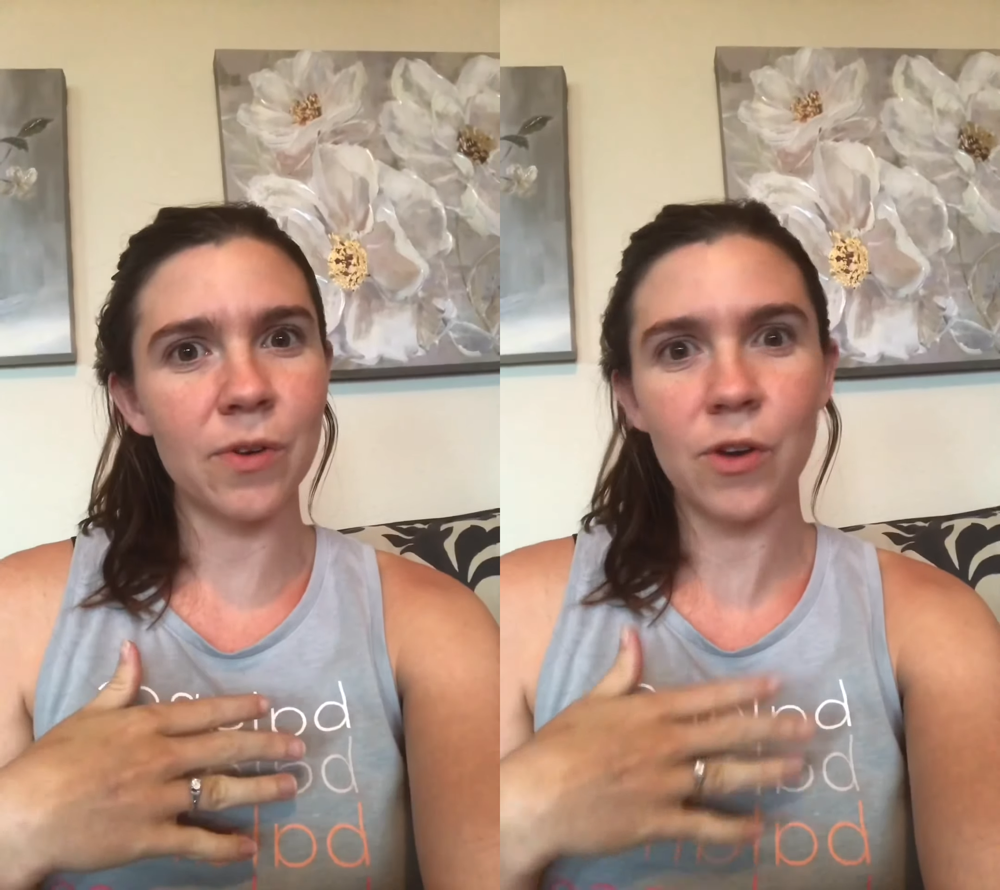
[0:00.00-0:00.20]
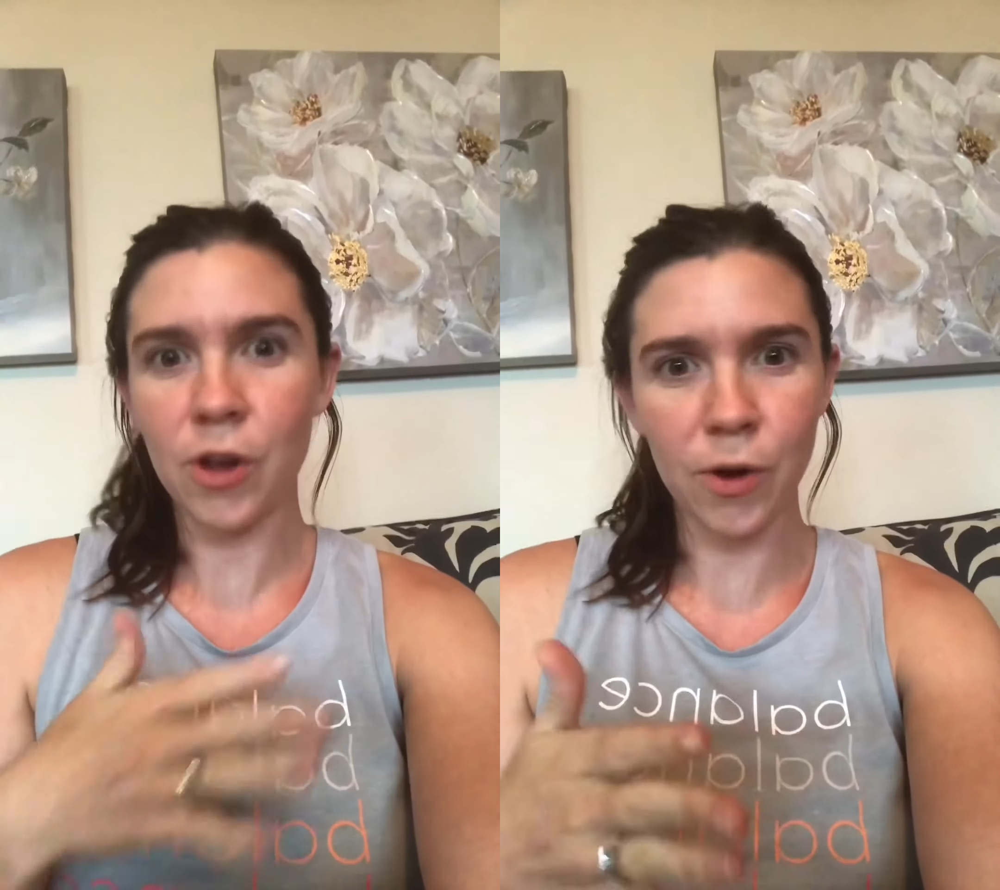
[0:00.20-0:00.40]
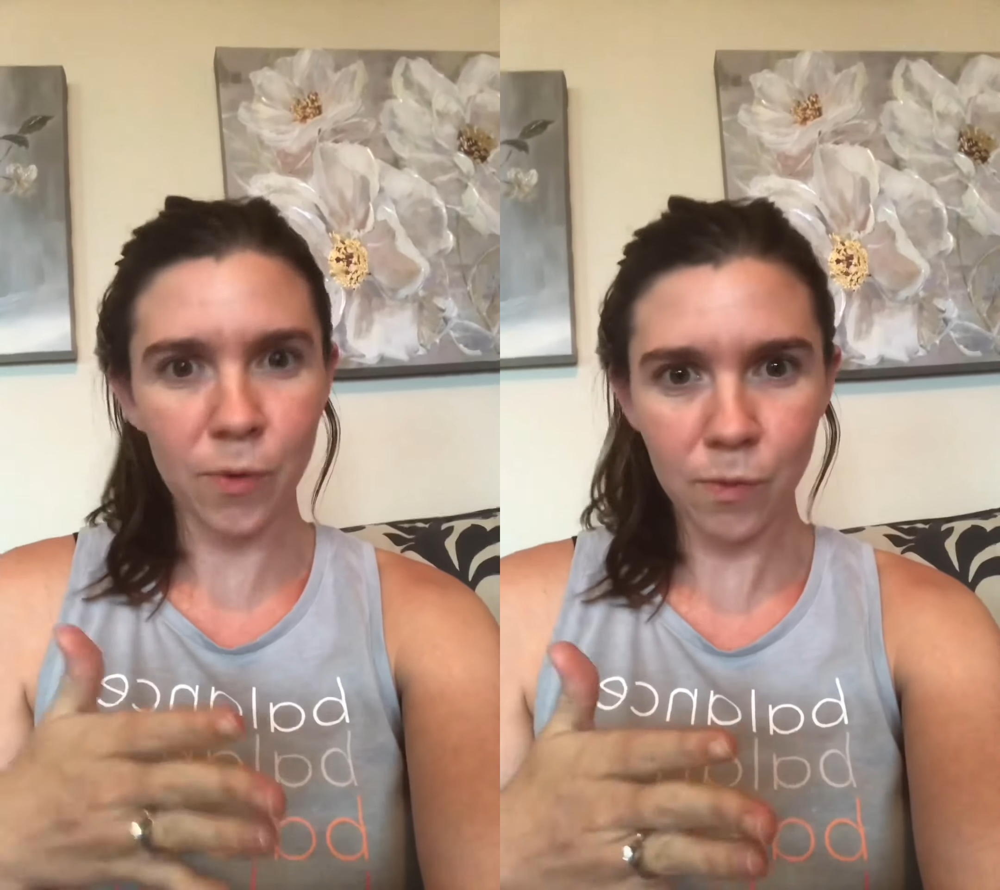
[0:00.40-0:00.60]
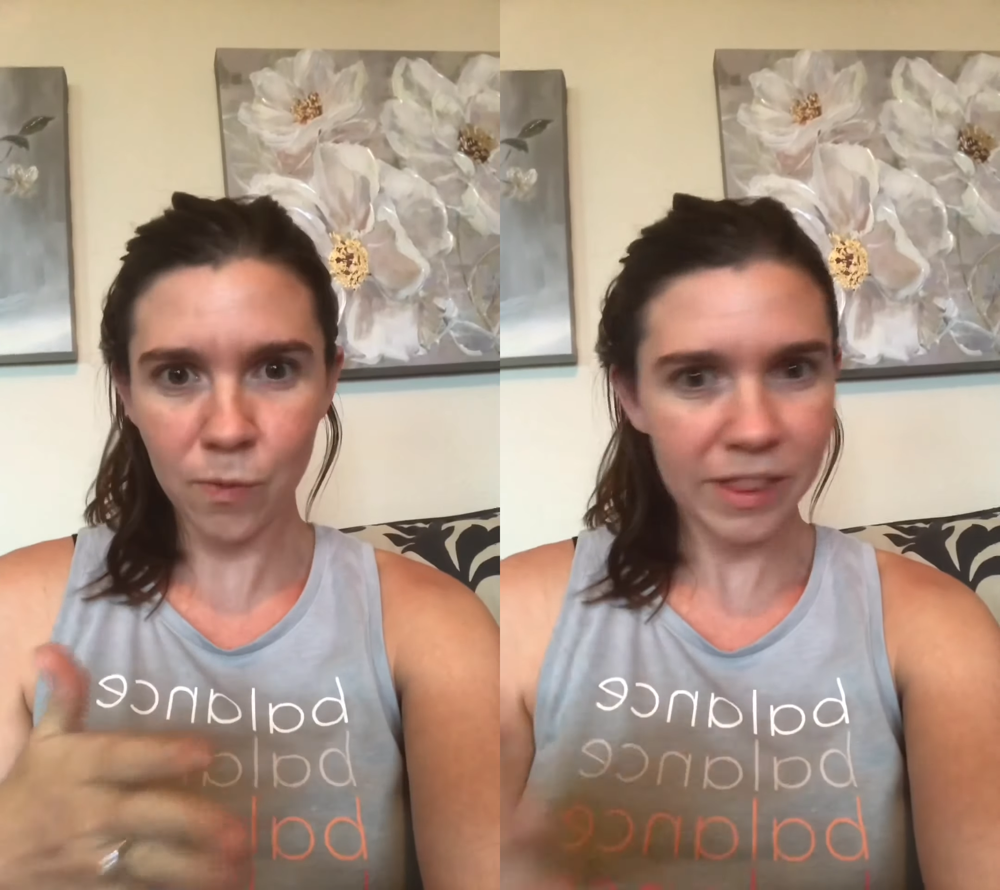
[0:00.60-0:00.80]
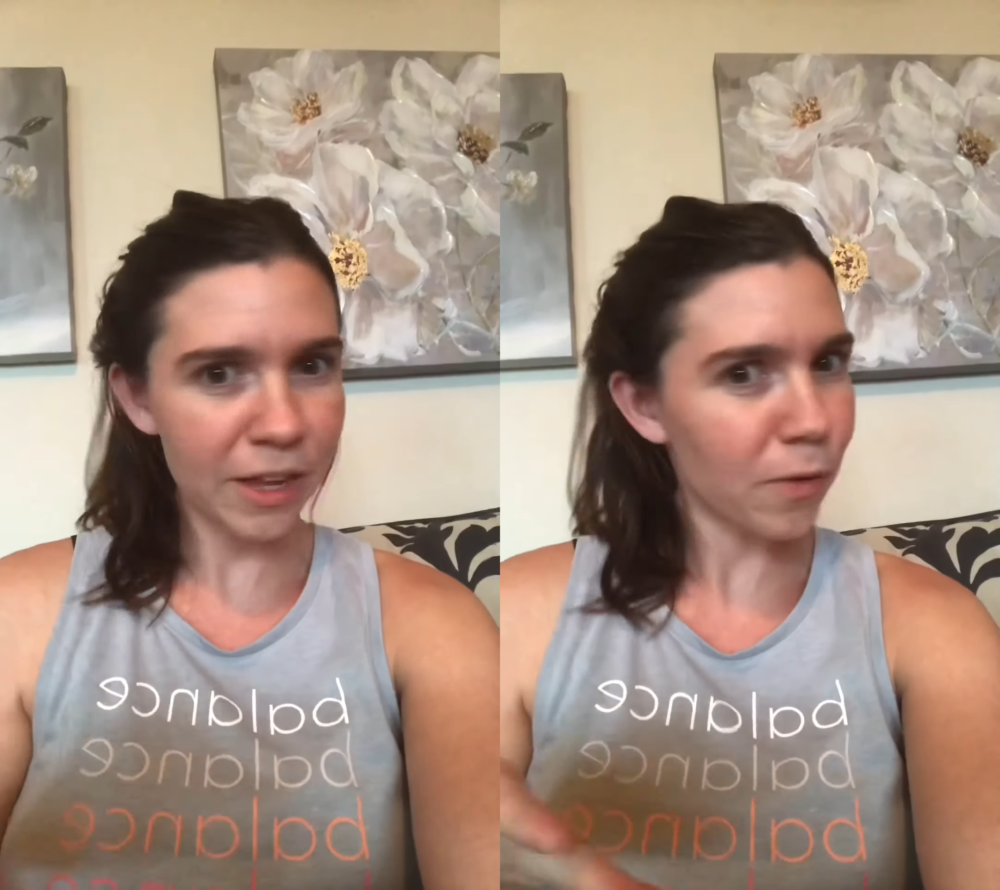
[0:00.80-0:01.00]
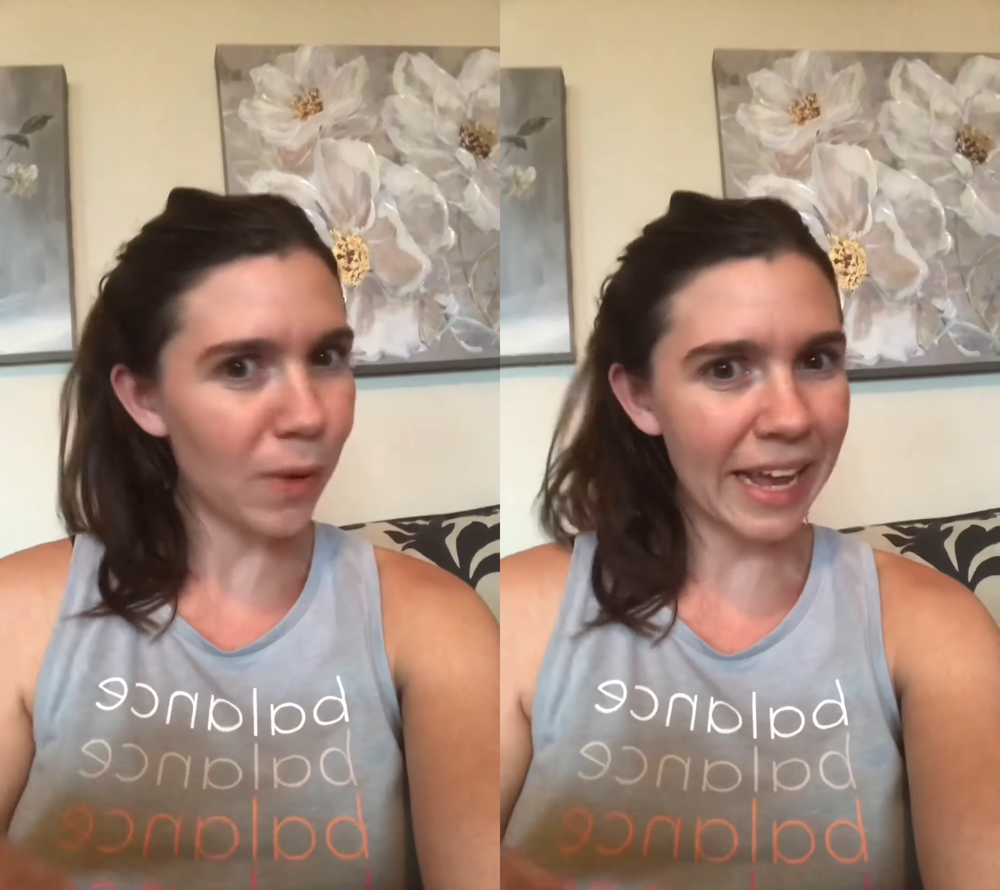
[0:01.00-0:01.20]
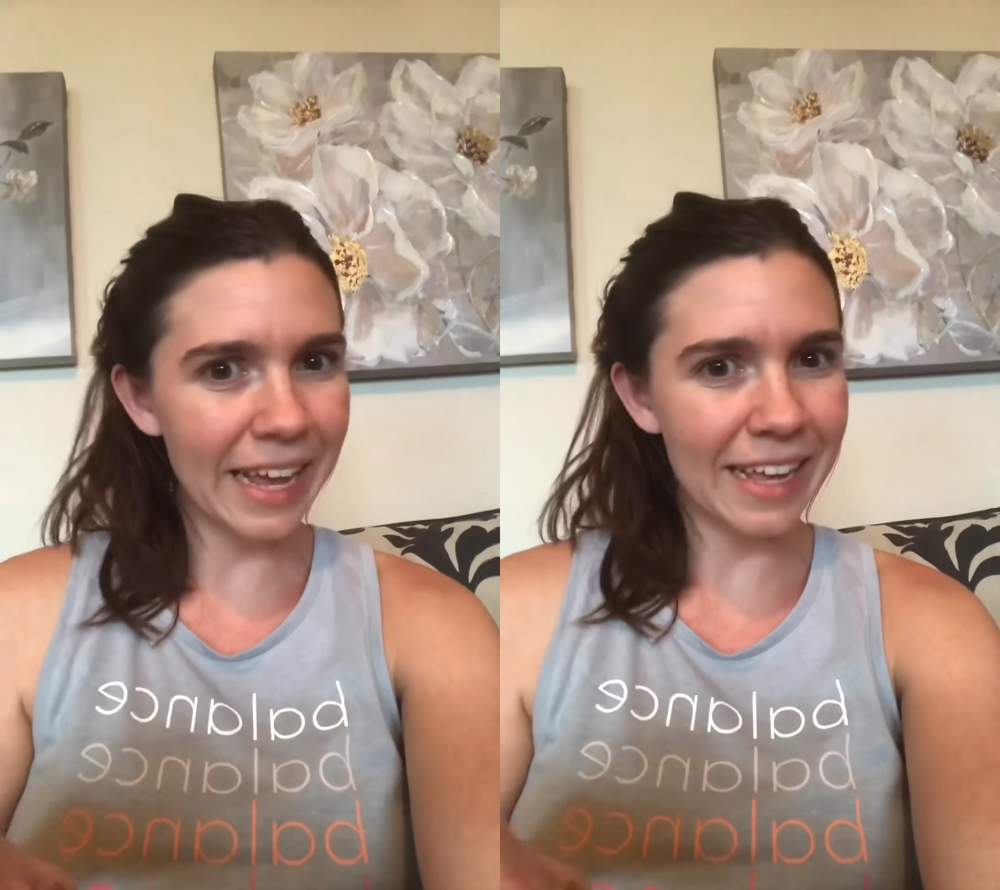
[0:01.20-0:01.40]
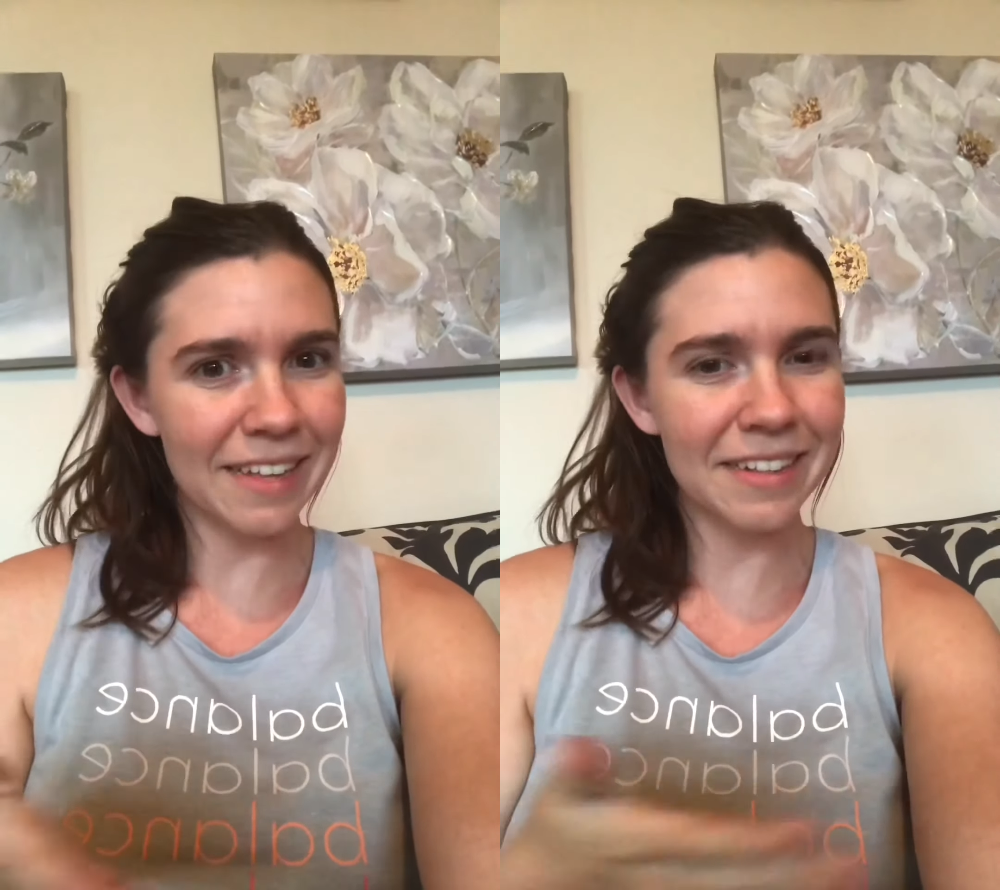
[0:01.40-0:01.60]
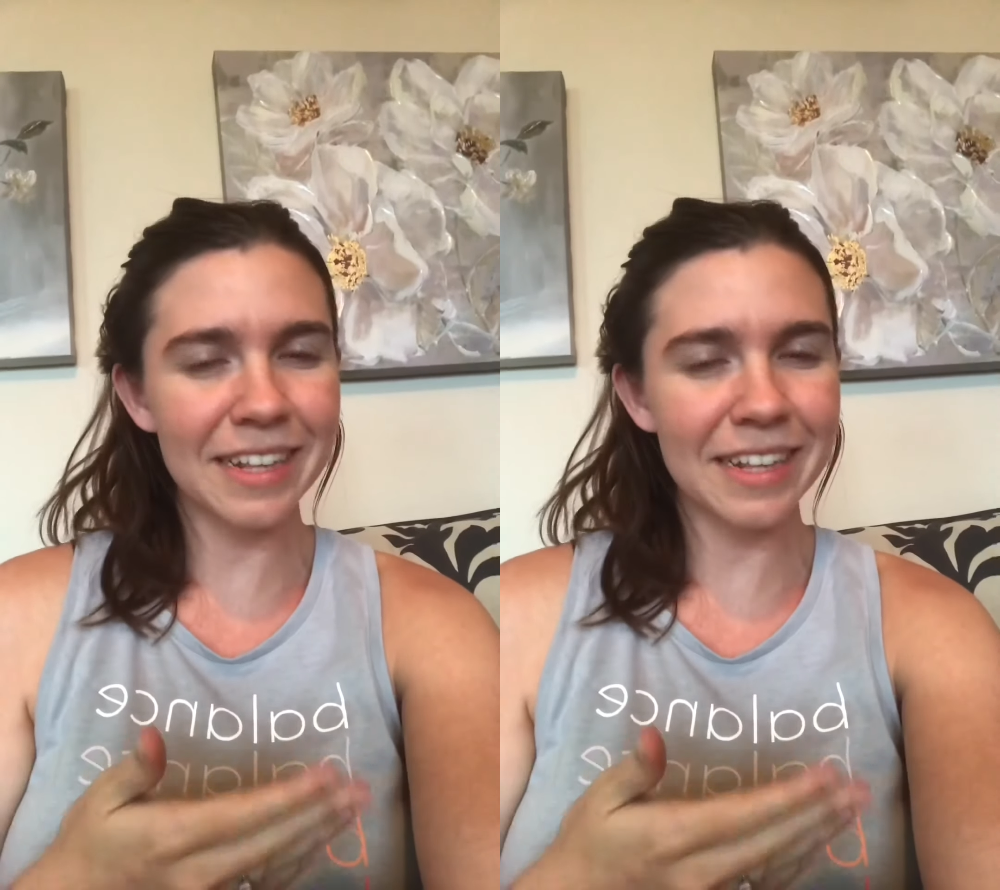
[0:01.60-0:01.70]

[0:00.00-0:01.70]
know what their wing is,